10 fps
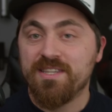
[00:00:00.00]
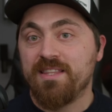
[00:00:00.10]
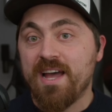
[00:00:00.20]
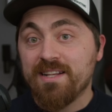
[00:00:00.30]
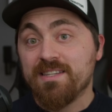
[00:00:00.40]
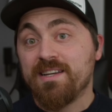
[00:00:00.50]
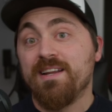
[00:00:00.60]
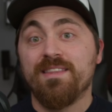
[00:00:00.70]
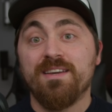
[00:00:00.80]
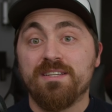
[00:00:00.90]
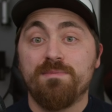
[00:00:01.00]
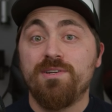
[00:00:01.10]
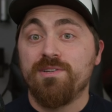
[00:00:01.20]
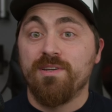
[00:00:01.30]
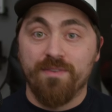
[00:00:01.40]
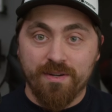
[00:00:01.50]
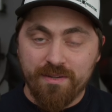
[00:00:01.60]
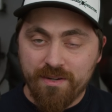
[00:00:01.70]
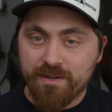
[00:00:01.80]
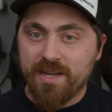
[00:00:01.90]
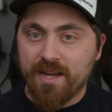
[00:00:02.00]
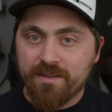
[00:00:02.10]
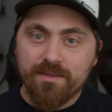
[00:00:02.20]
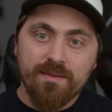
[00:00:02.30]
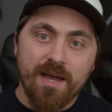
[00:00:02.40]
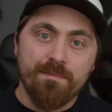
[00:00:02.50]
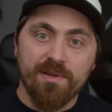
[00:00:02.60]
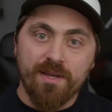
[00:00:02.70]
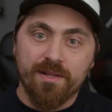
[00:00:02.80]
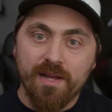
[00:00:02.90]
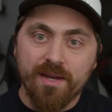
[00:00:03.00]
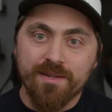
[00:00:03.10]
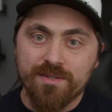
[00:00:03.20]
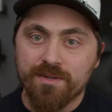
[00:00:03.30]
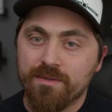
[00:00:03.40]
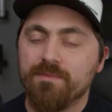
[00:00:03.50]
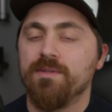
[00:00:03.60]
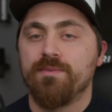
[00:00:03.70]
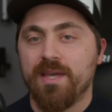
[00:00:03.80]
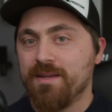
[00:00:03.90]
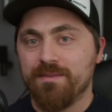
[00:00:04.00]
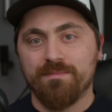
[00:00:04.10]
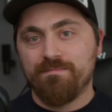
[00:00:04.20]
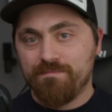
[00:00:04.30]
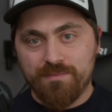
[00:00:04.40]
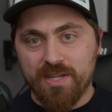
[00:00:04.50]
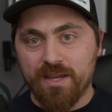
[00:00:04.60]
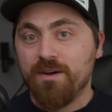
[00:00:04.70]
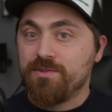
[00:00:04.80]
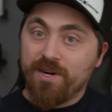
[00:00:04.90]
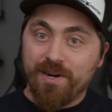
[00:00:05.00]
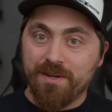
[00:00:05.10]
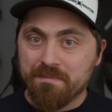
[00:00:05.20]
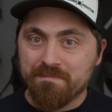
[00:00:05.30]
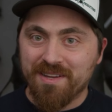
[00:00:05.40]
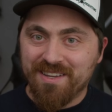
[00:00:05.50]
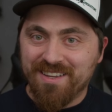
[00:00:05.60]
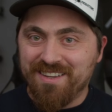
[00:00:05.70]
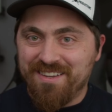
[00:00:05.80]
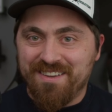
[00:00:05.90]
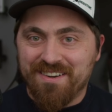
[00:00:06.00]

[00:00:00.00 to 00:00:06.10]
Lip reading: like that's the kind of thing, especially if you're got high paying clients, you can't say, oh, sorry, all